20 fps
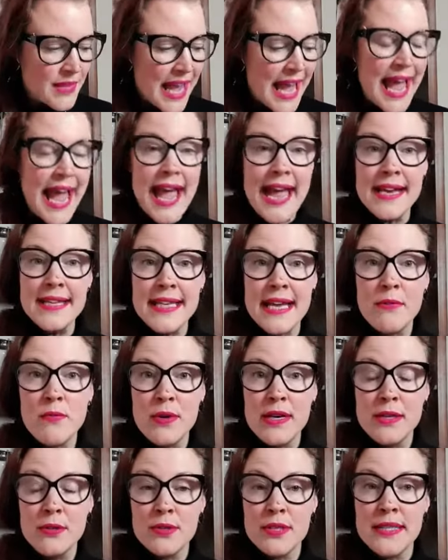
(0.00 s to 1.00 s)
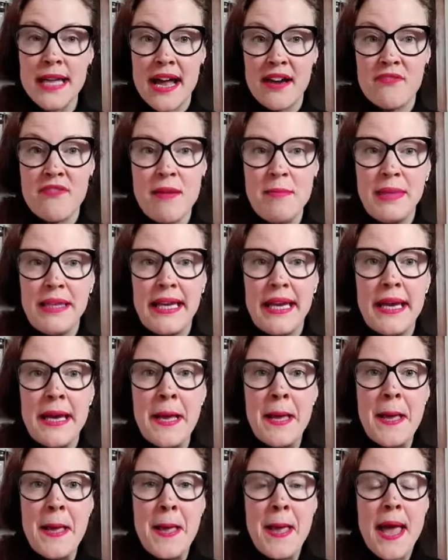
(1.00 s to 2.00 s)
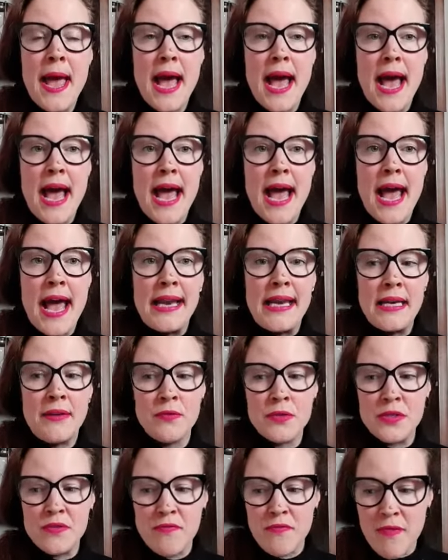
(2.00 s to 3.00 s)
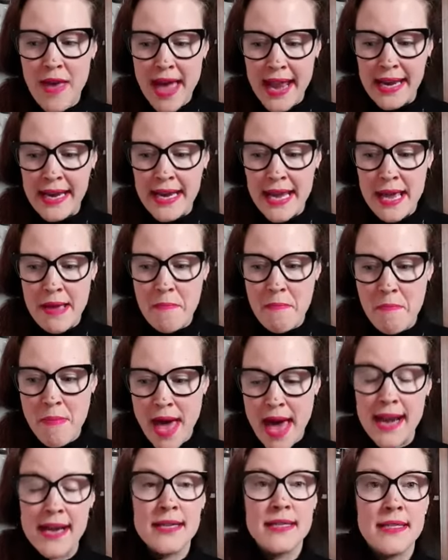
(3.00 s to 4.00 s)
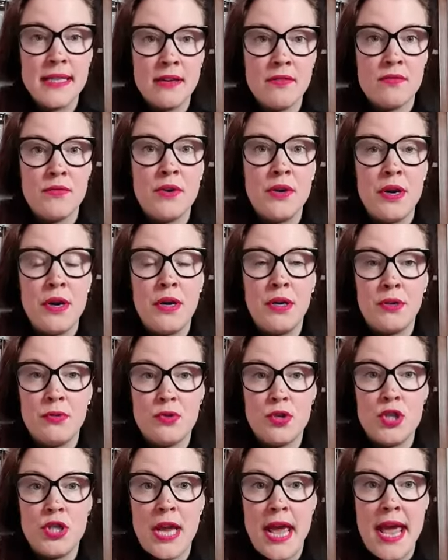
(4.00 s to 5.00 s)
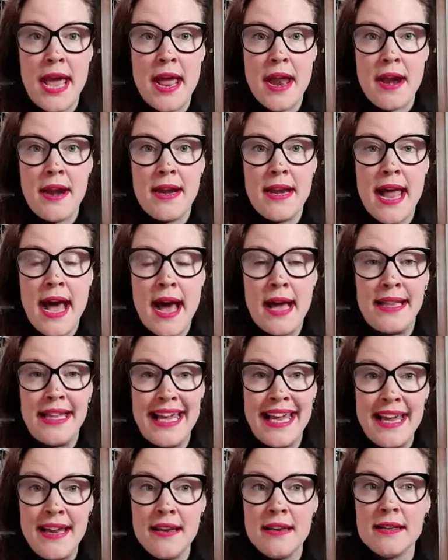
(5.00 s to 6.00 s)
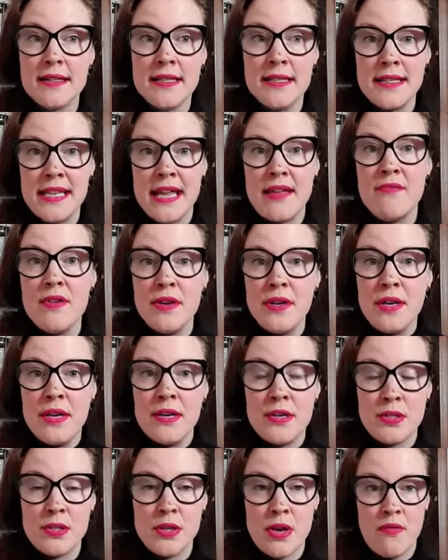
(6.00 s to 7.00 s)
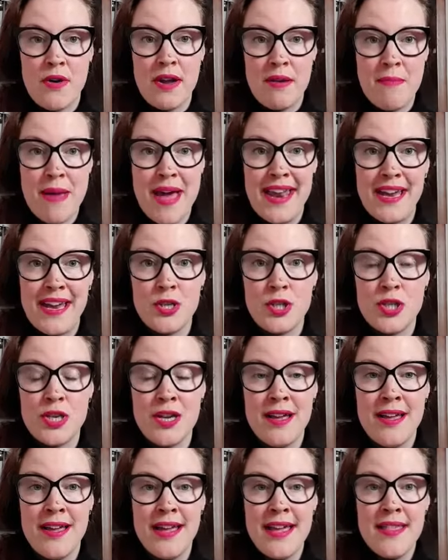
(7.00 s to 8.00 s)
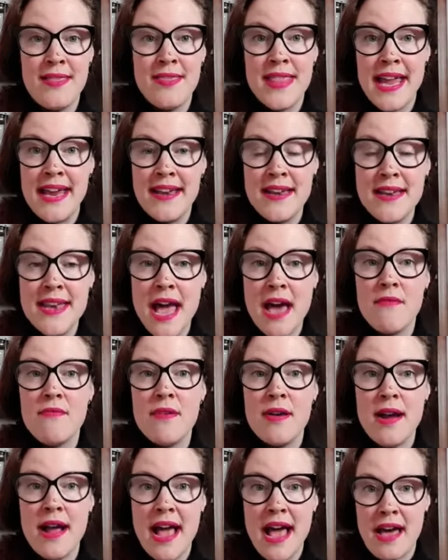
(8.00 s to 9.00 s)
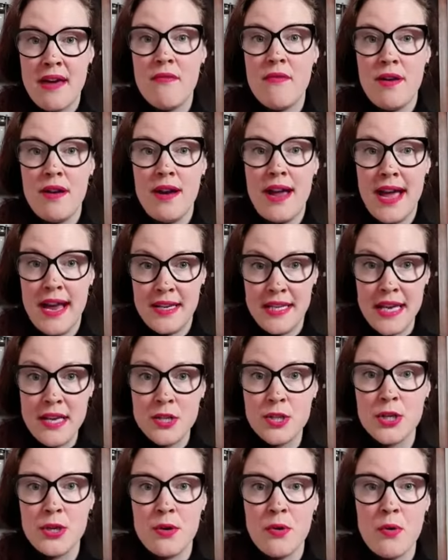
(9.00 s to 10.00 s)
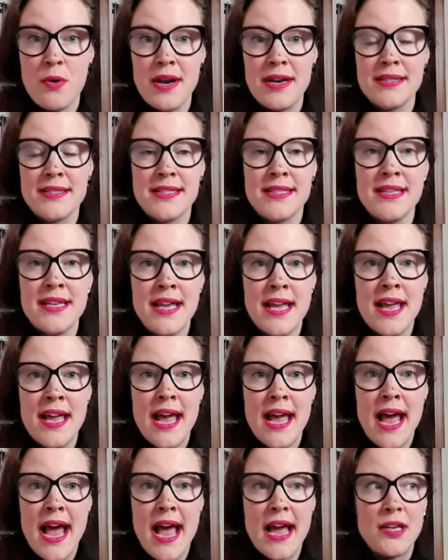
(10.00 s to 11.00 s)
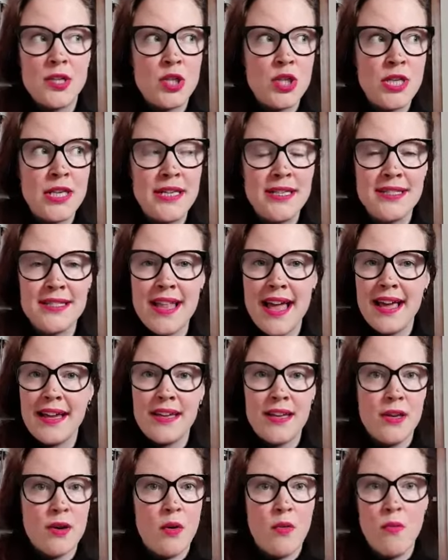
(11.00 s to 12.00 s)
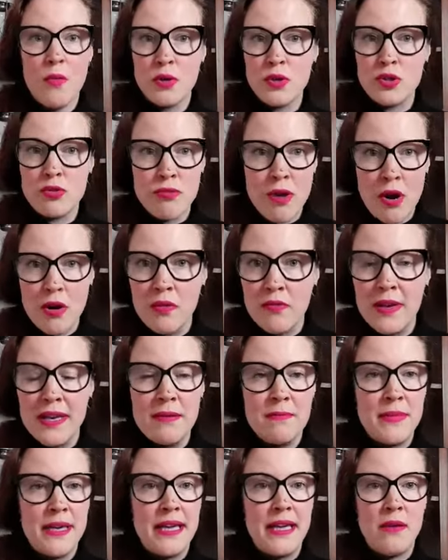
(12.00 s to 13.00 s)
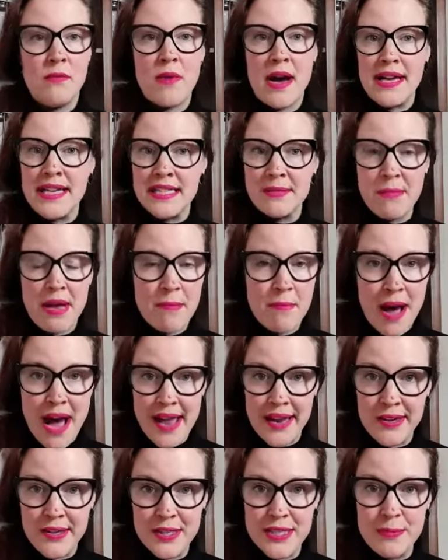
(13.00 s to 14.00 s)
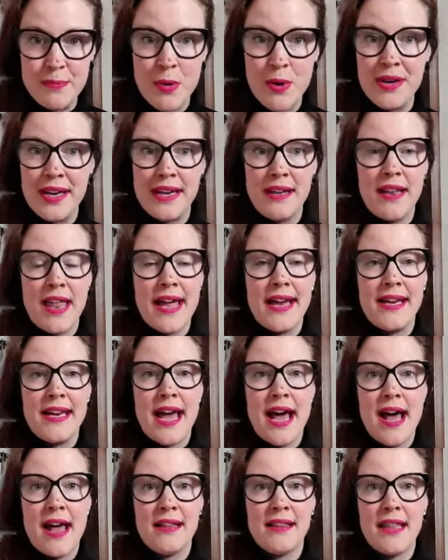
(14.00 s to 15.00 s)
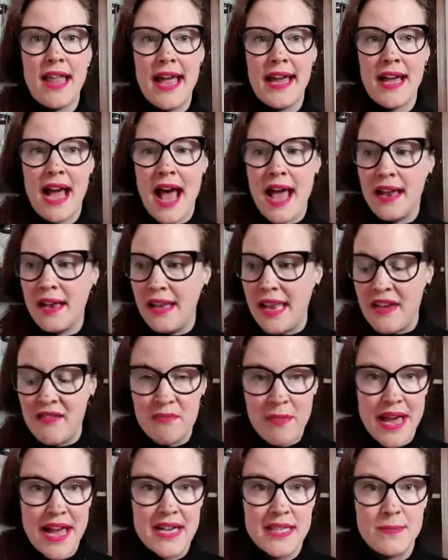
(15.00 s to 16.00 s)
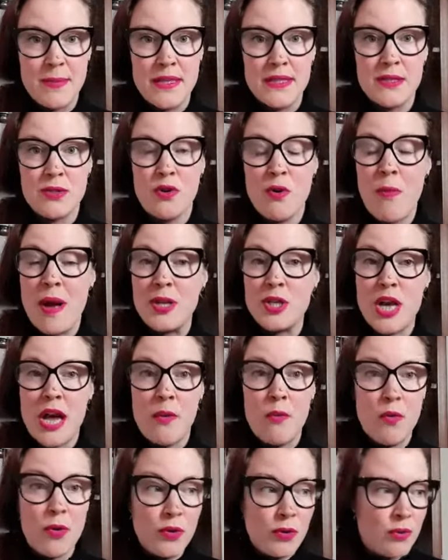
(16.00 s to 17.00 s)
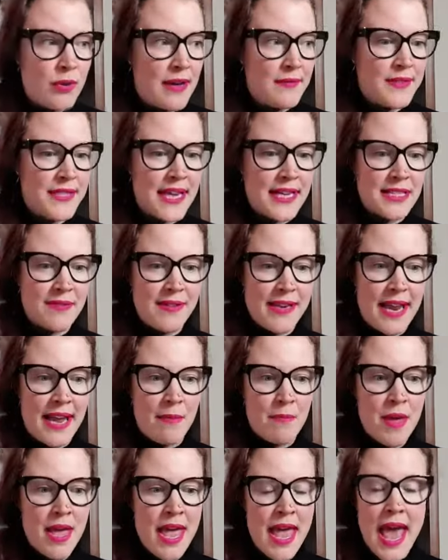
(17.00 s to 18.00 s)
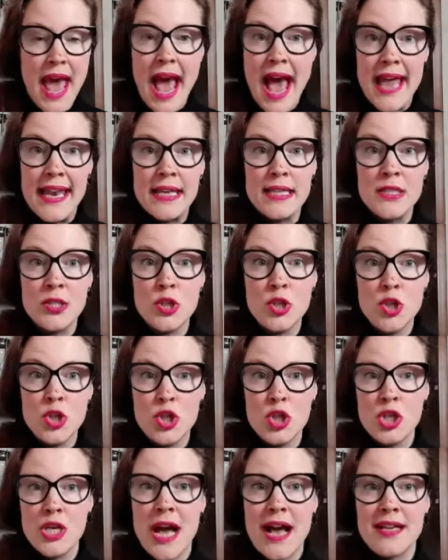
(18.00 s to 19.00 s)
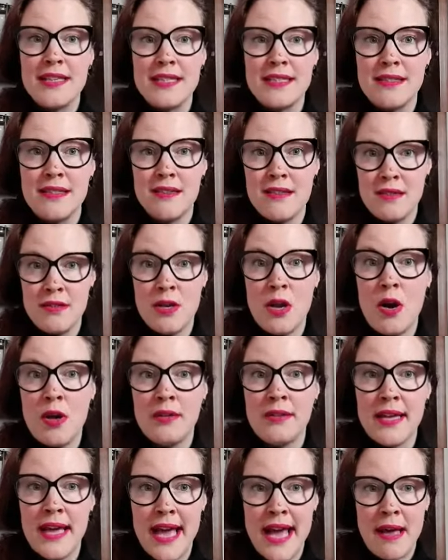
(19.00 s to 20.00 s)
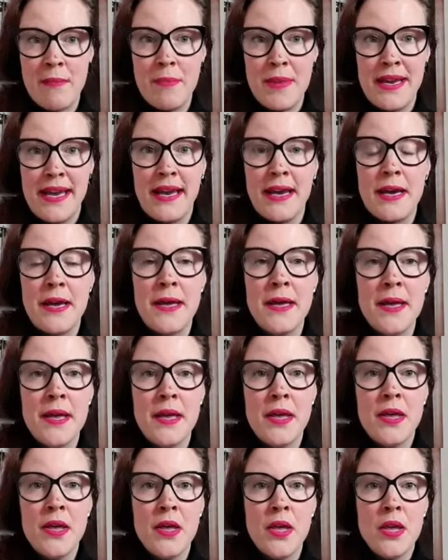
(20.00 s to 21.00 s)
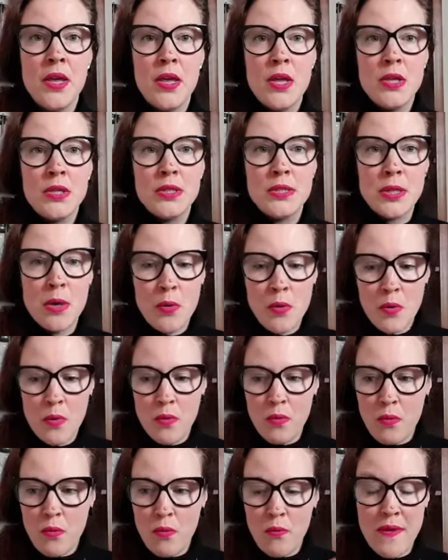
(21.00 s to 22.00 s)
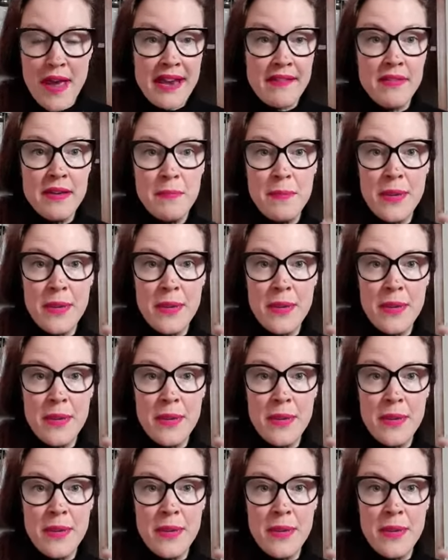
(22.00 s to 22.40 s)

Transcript: And they wanted to start family. And it was very embarrassing for her to share that in the seven years of her marriage, they never ever had intercourse and she's like you know what's wrong with me why is my body responding like that like i love my husband so much i want to have sex with him and it's just not happening so when we